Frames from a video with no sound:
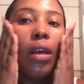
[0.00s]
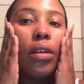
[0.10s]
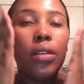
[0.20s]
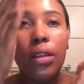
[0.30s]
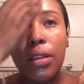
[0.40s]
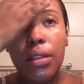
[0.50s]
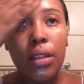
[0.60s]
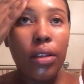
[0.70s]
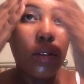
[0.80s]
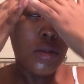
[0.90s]
excess
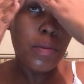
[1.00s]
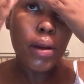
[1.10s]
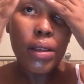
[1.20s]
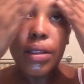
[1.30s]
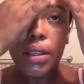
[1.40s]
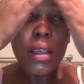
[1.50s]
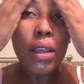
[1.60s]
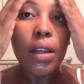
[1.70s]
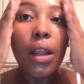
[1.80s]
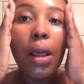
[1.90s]
into my
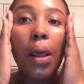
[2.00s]
skin,